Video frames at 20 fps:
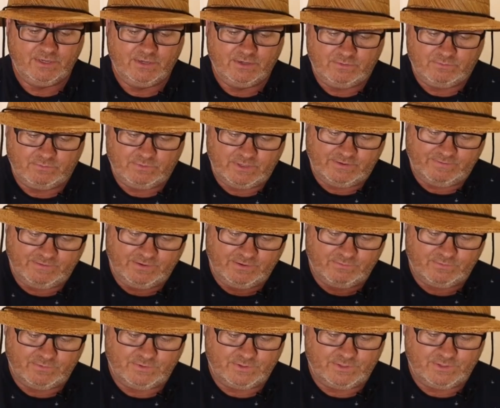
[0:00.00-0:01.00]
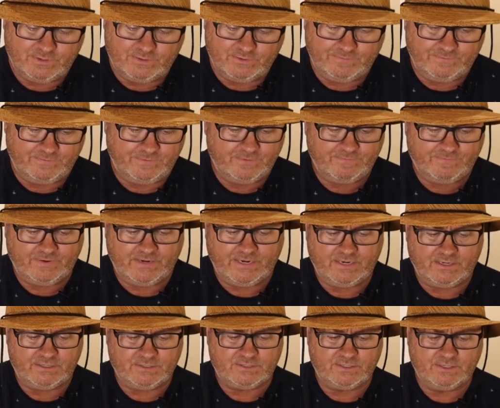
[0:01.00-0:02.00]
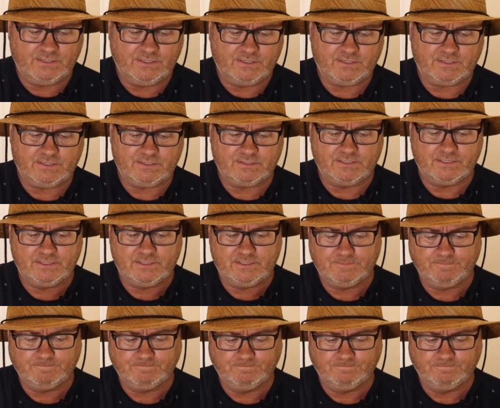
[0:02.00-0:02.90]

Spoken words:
Whatever you want to do if you're fancy and all that.